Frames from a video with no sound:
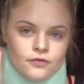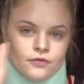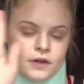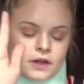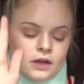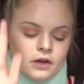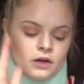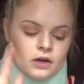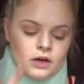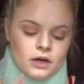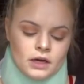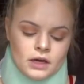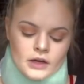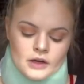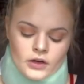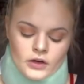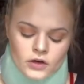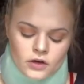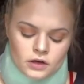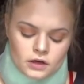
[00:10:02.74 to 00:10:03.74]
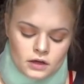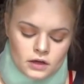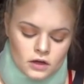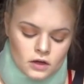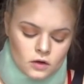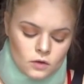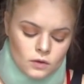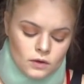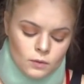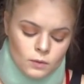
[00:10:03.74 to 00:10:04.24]
finger and you're gonna
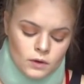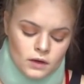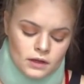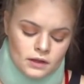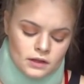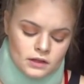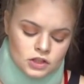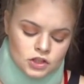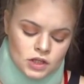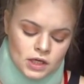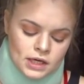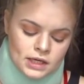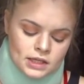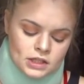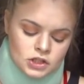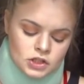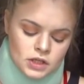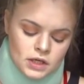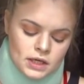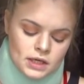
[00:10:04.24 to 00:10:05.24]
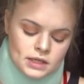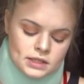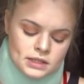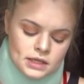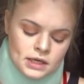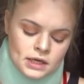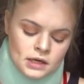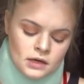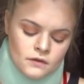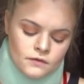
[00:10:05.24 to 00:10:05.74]
go with one of the shiny shades,
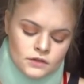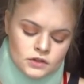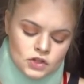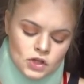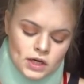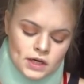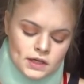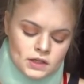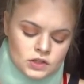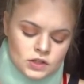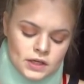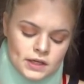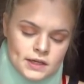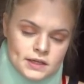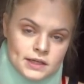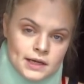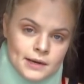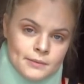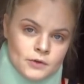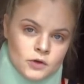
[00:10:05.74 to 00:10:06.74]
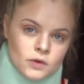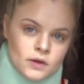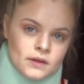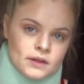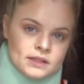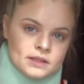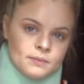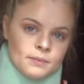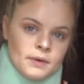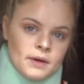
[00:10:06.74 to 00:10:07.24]
any of the shiny shades. I'm doing
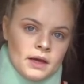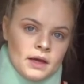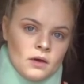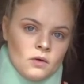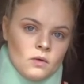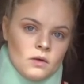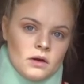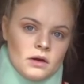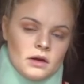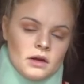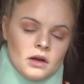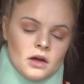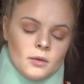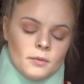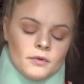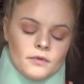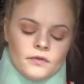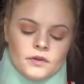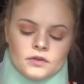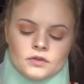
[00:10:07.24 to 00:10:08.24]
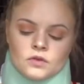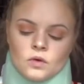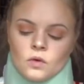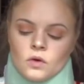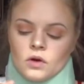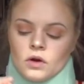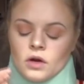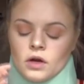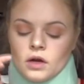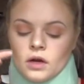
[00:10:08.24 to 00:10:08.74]
this pink one up in this
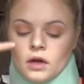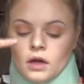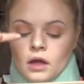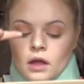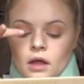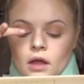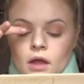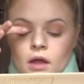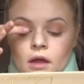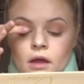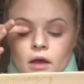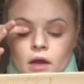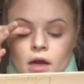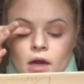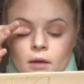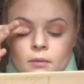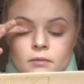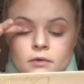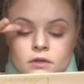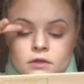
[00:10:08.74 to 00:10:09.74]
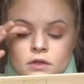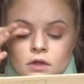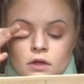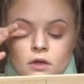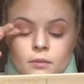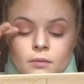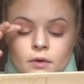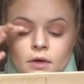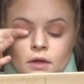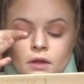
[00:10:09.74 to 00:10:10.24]
corner and I'm just
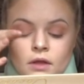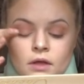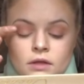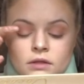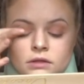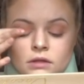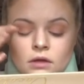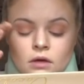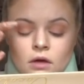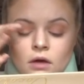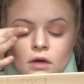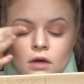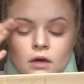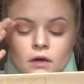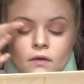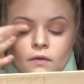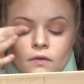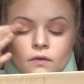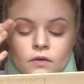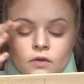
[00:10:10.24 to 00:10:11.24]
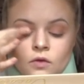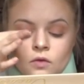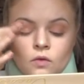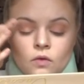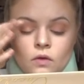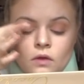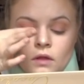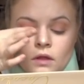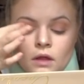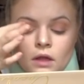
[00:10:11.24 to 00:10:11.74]
going to bring this on
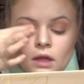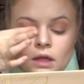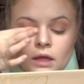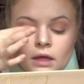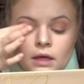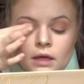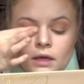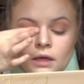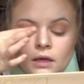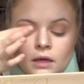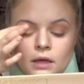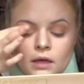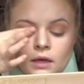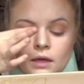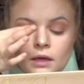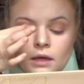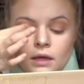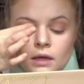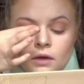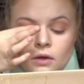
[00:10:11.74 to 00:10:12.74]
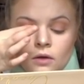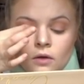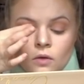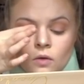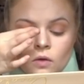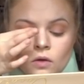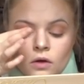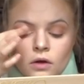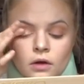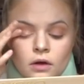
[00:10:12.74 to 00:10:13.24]
to the lid and inner
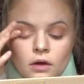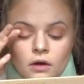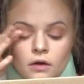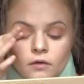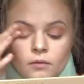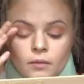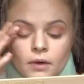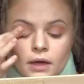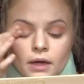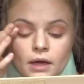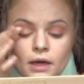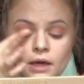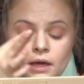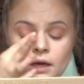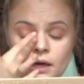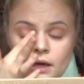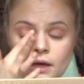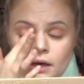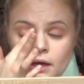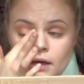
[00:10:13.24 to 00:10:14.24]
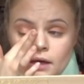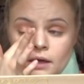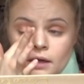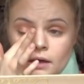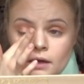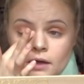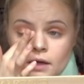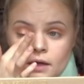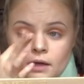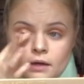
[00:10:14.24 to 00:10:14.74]
corner of my eye